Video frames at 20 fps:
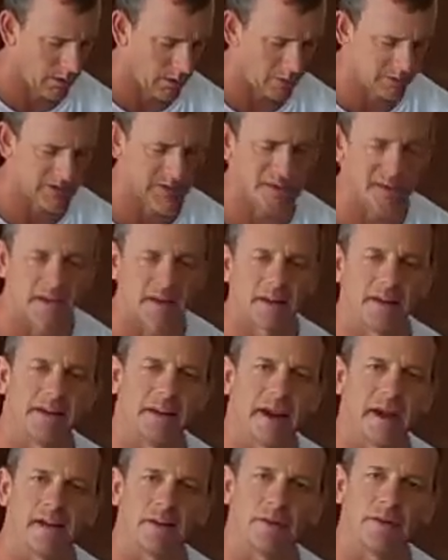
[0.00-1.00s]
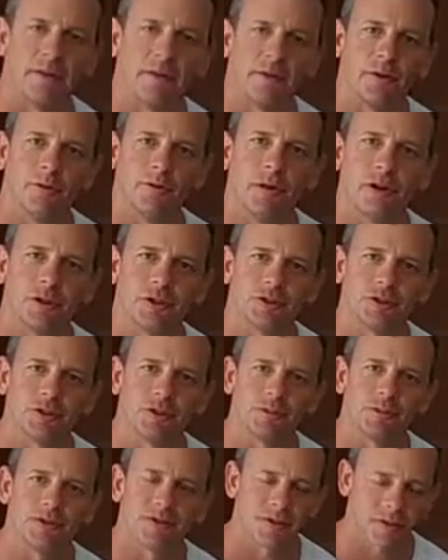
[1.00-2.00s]
I've decided to add a few
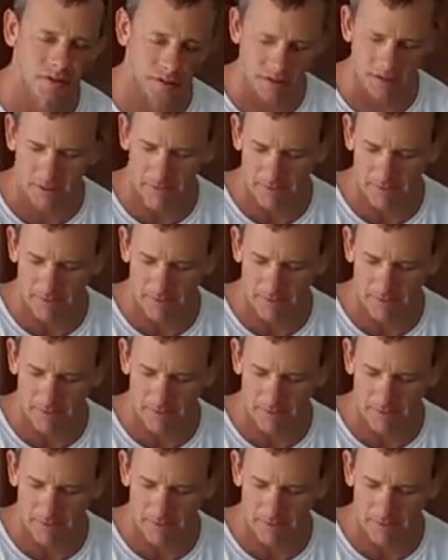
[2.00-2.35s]
mushrooms.